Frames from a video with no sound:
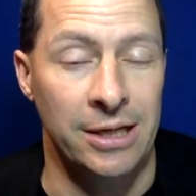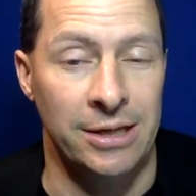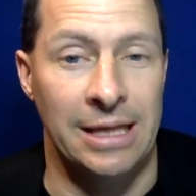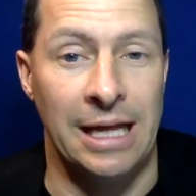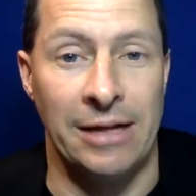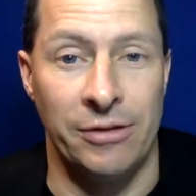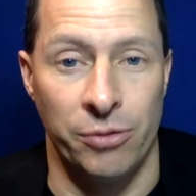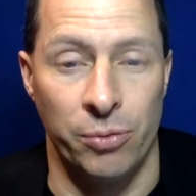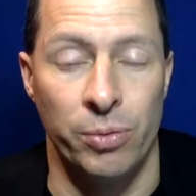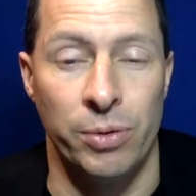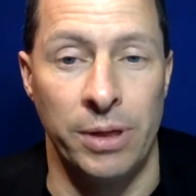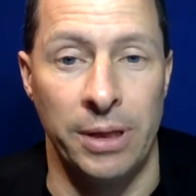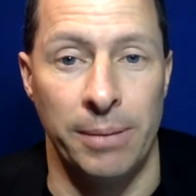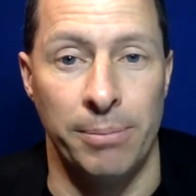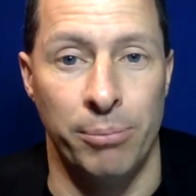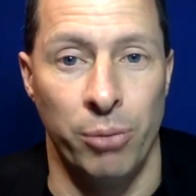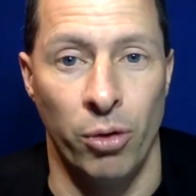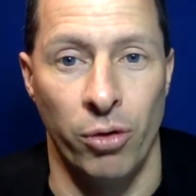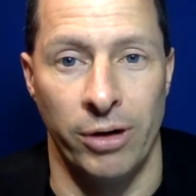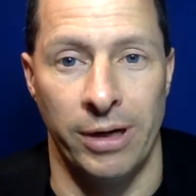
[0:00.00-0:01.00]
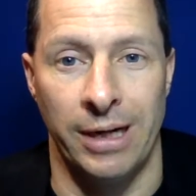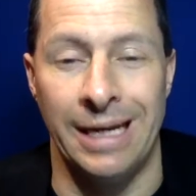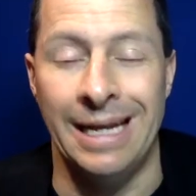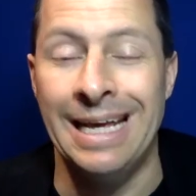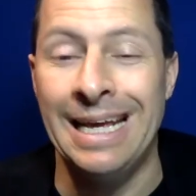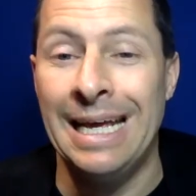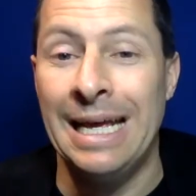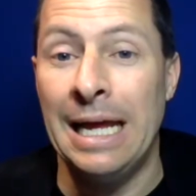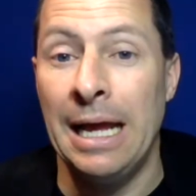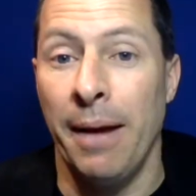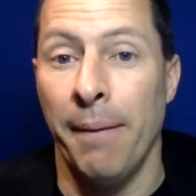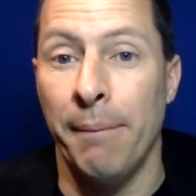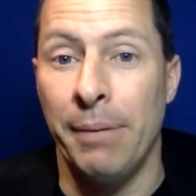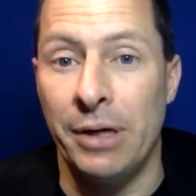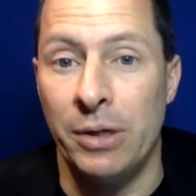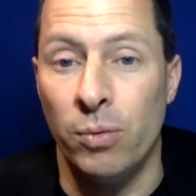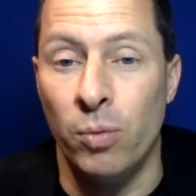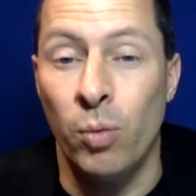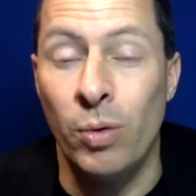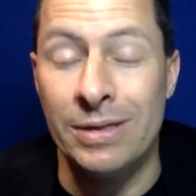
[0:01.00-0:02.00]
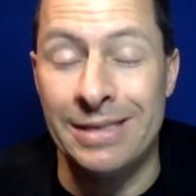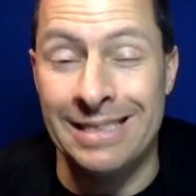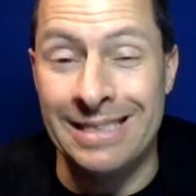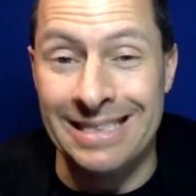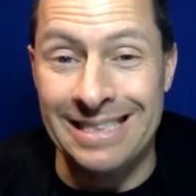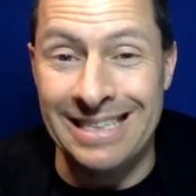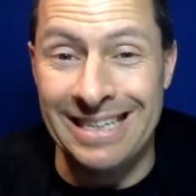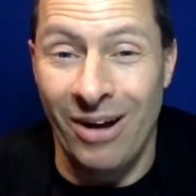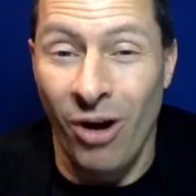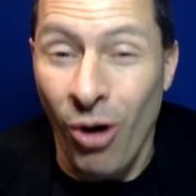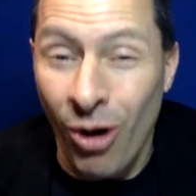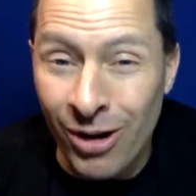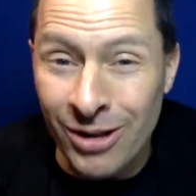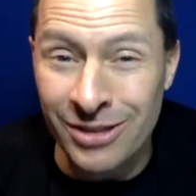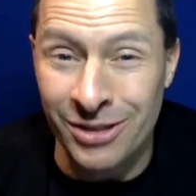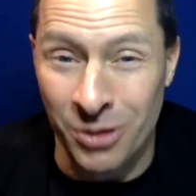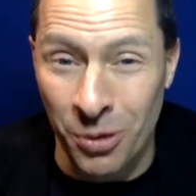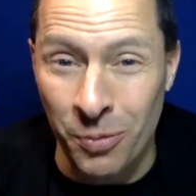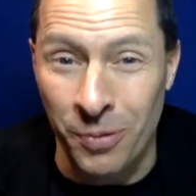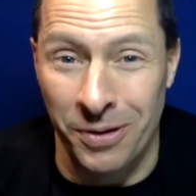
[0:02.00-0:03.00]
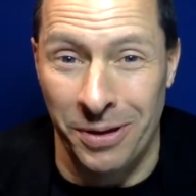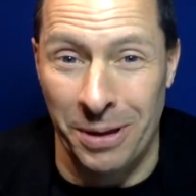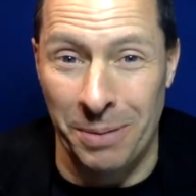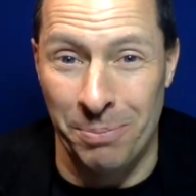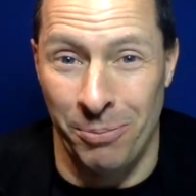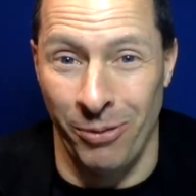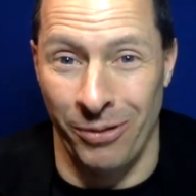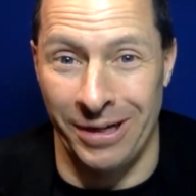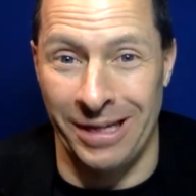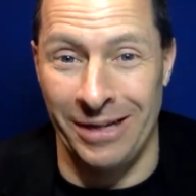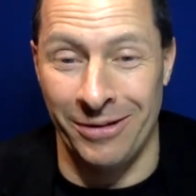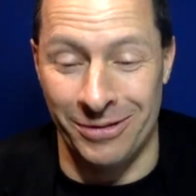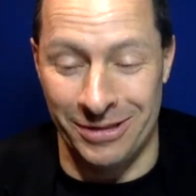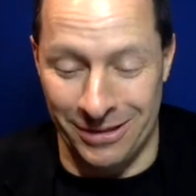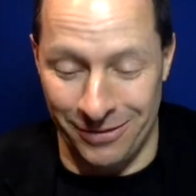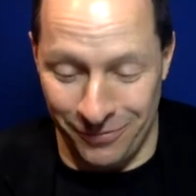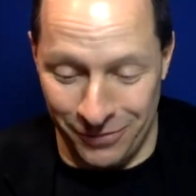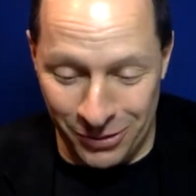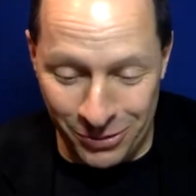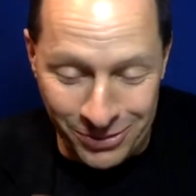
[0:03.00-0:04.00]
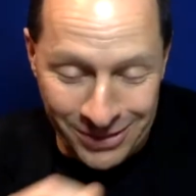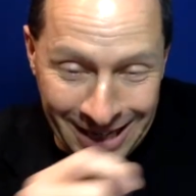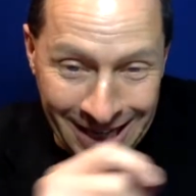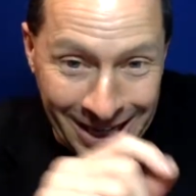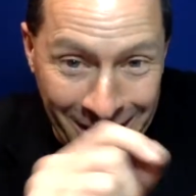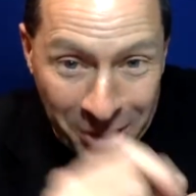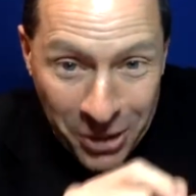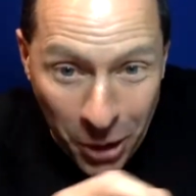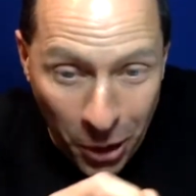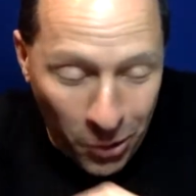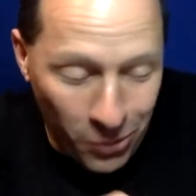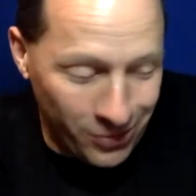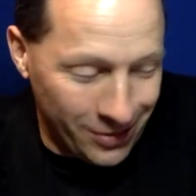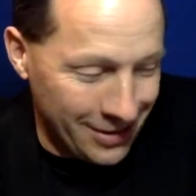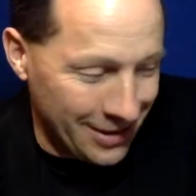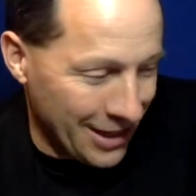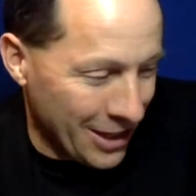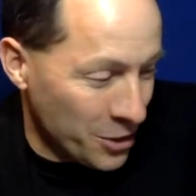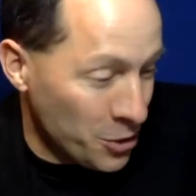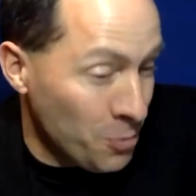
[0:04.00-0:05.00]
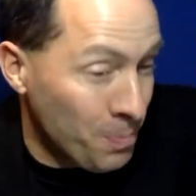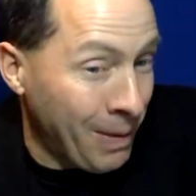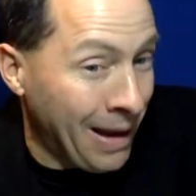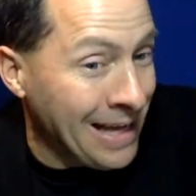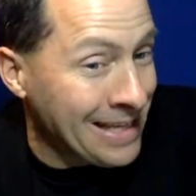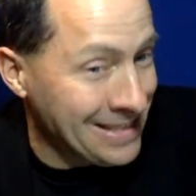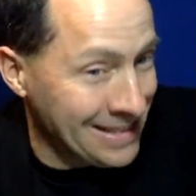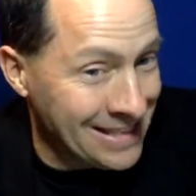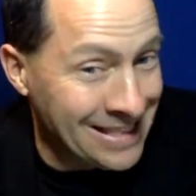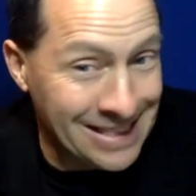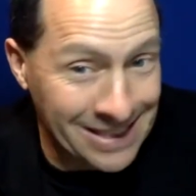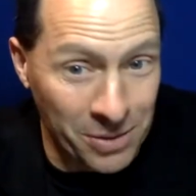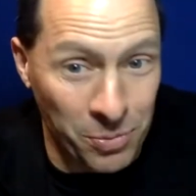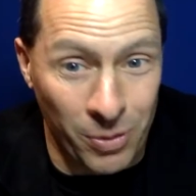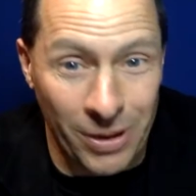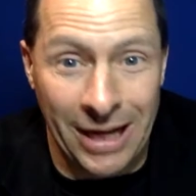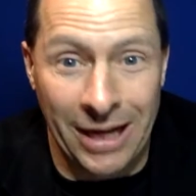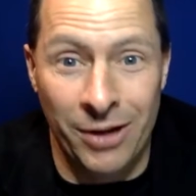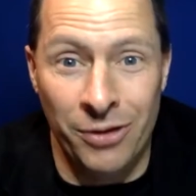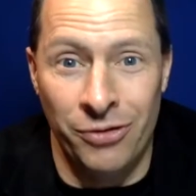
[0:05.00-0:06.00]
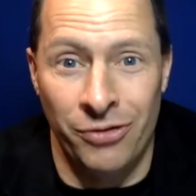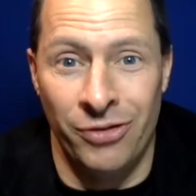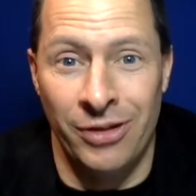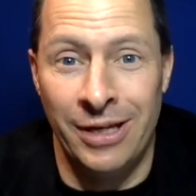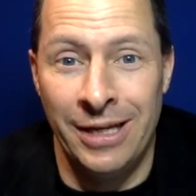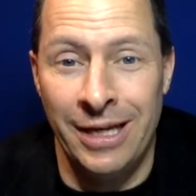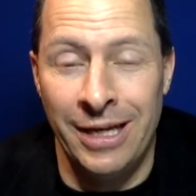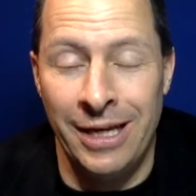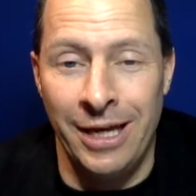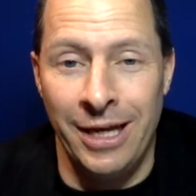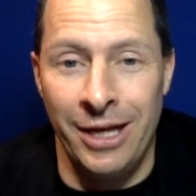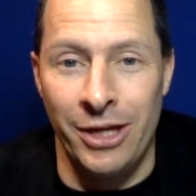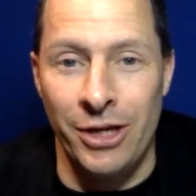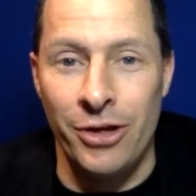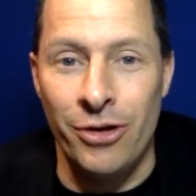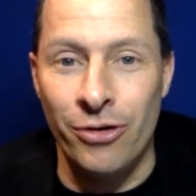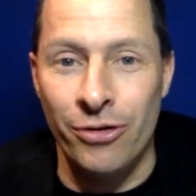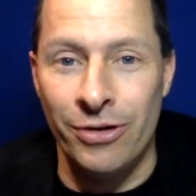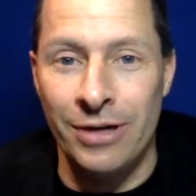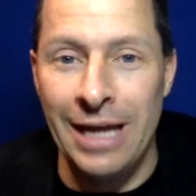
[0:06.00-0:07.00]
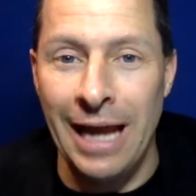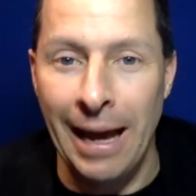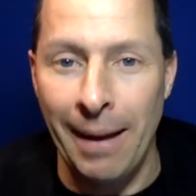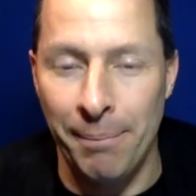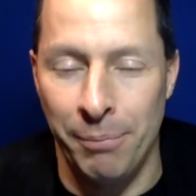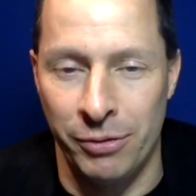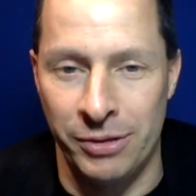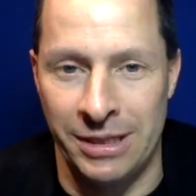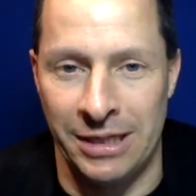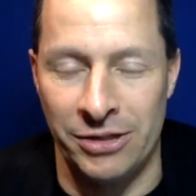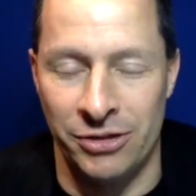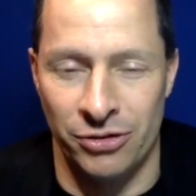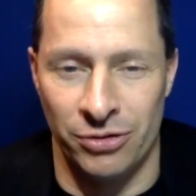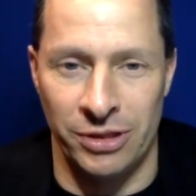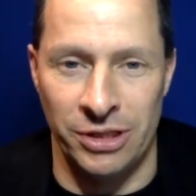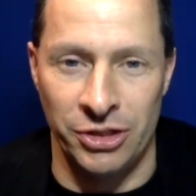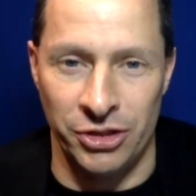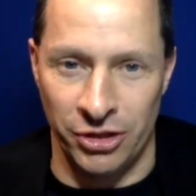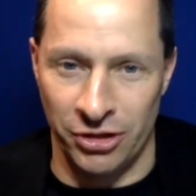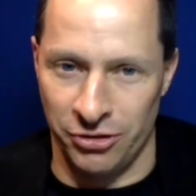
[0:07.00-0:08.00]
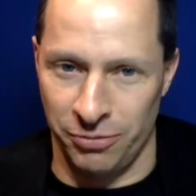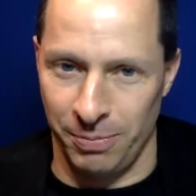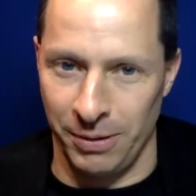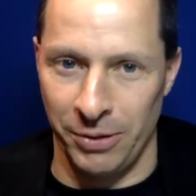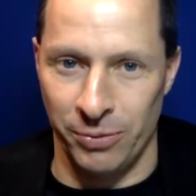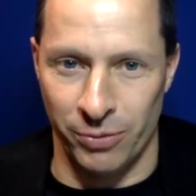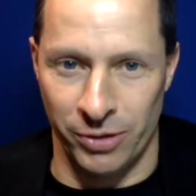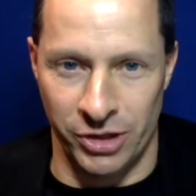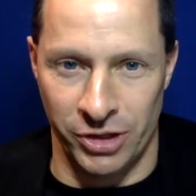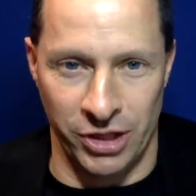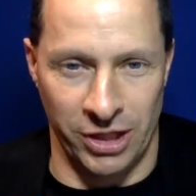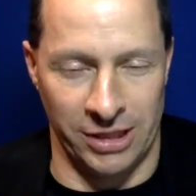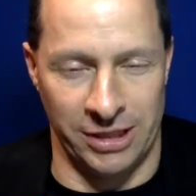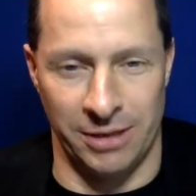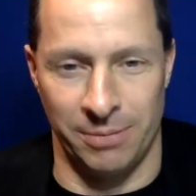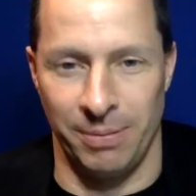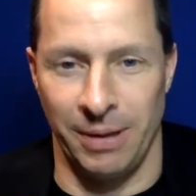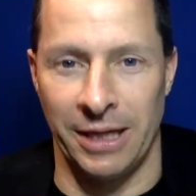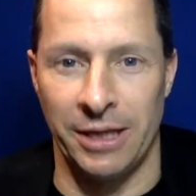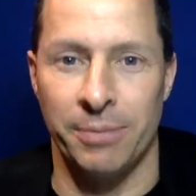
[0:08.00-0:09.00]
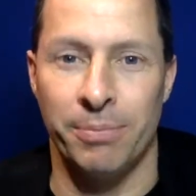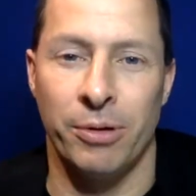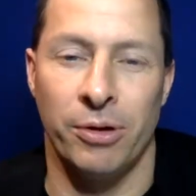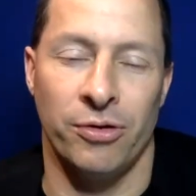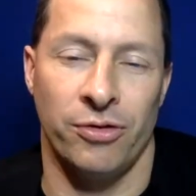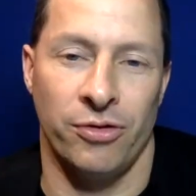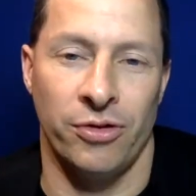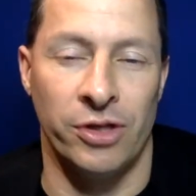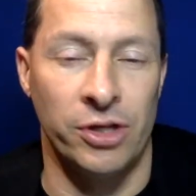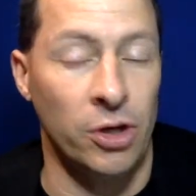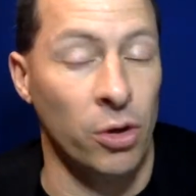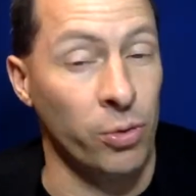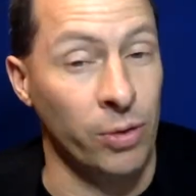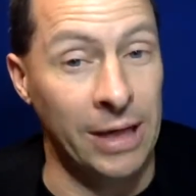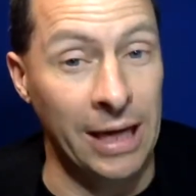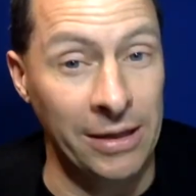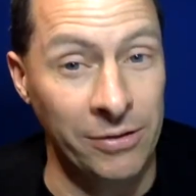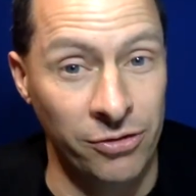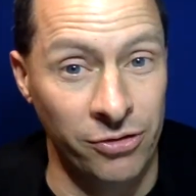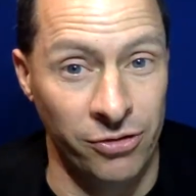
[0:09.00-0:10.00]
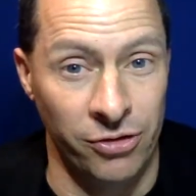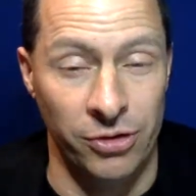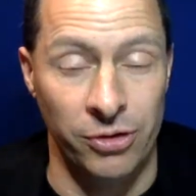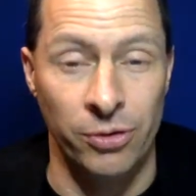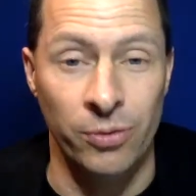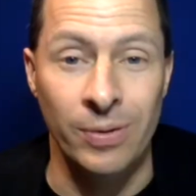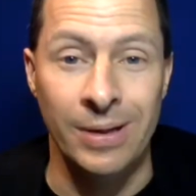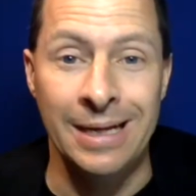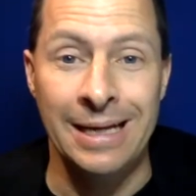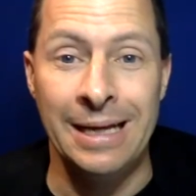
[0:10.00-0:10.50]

That's really important. But what's also really important here is if you take a note and you pass it to someone else, you're not potentially just being rejected by the person the note gets to,